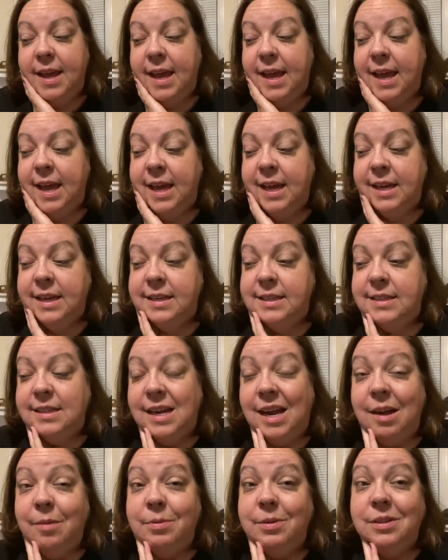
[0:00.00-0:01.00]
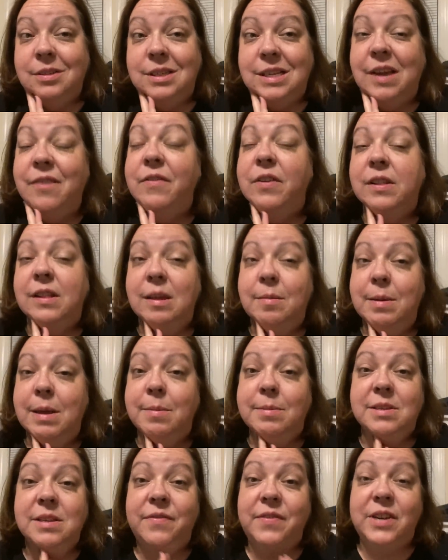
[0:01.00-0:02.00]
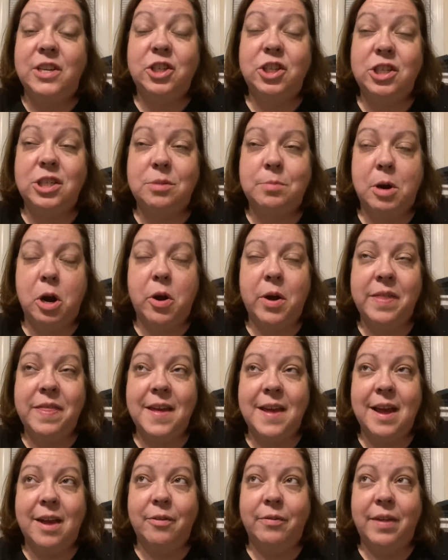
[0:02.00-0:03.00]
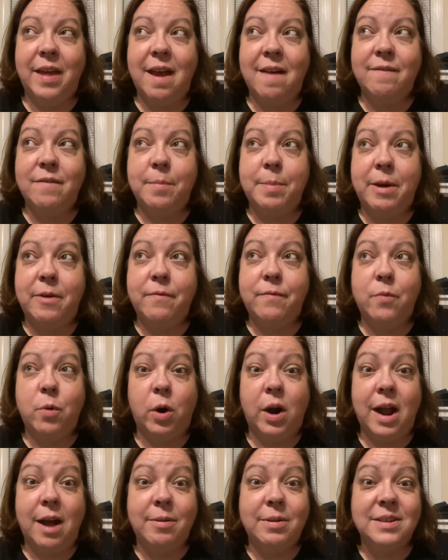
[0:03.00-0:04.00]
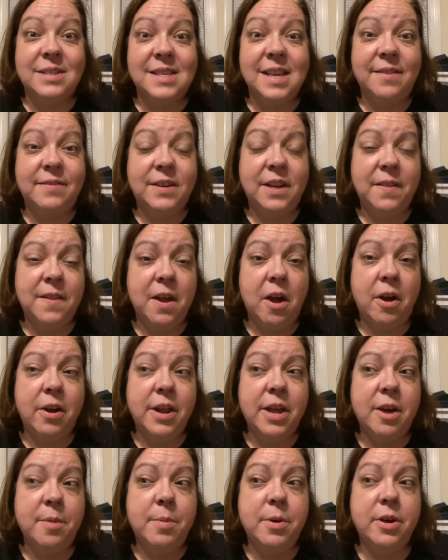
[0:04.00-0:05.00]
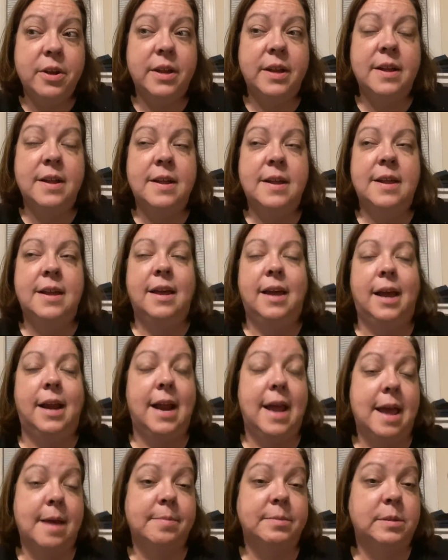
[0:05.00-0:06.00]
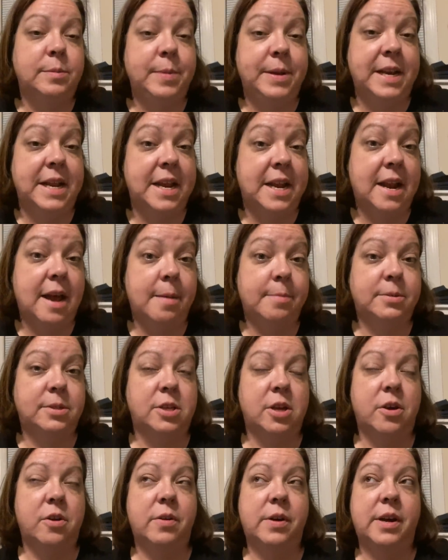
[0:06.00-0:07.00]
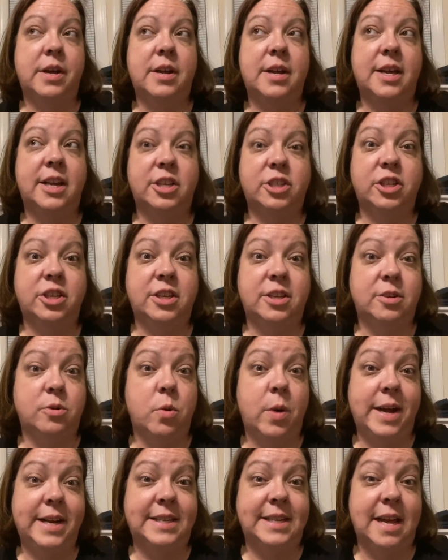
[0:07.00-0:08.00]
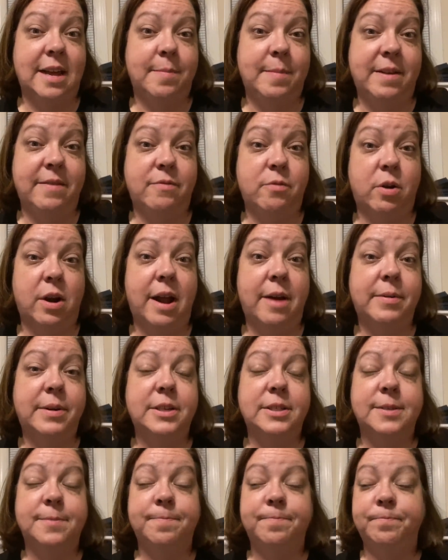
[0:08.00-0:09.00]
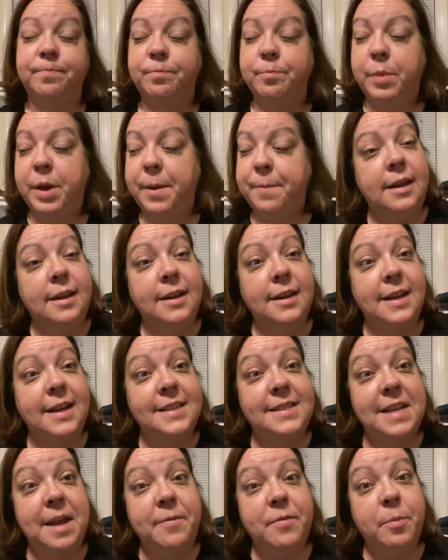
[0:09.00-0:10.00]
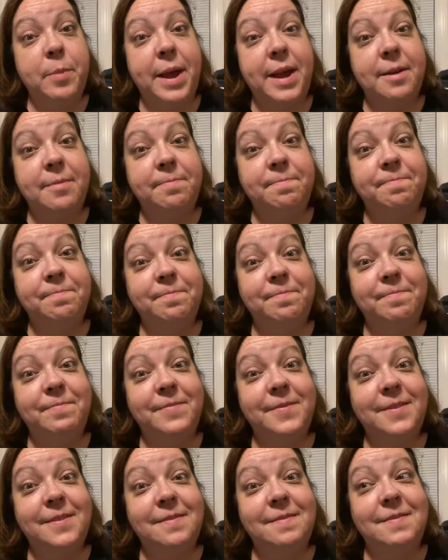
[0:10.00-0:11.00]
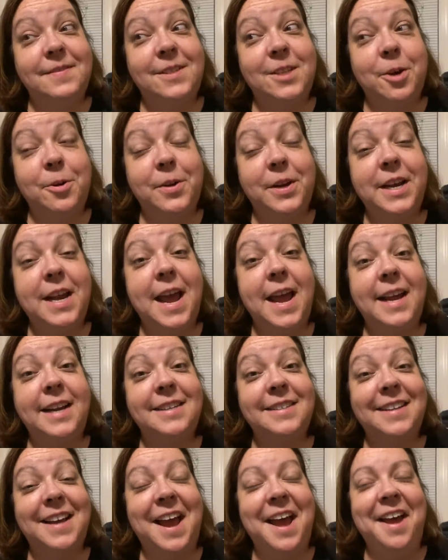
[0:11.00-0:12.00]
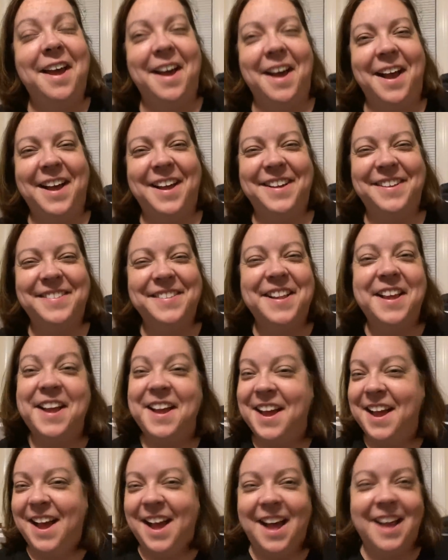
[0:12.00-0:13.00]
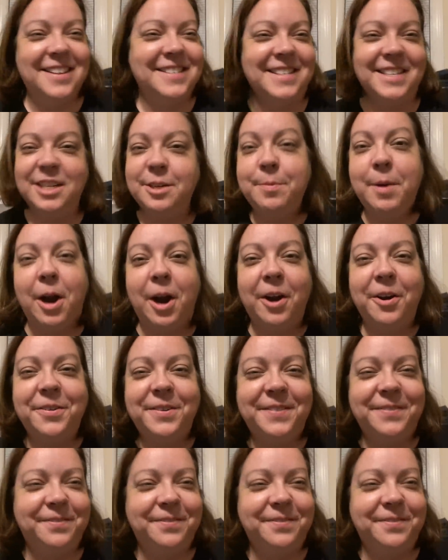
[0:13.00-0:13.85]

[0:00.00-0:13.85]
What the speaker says: And I will definitely be able to finish it tomorrow. I think I only have about 4 hours left on the audiobook and I am speeding it up. So it shouldn't quite take me 4 hours, but it's time for bed. So good night. I'll see you tomorrow.